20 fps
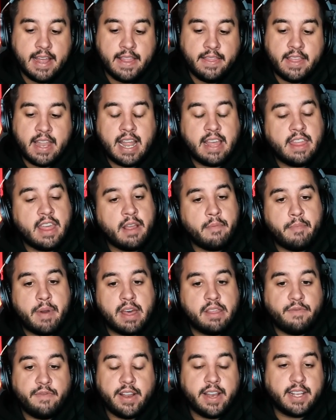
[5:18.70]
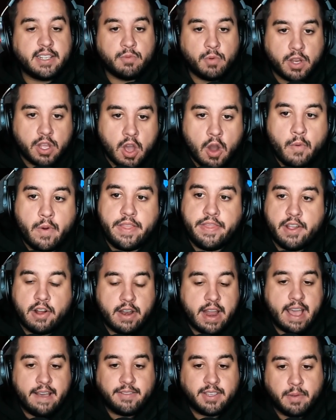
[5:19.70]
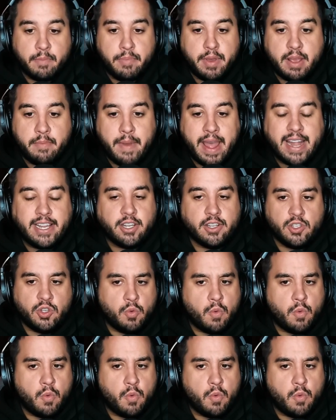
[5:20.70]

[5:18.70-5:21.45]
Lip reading: that I think Beth Phoenix would go in there and have some big matches.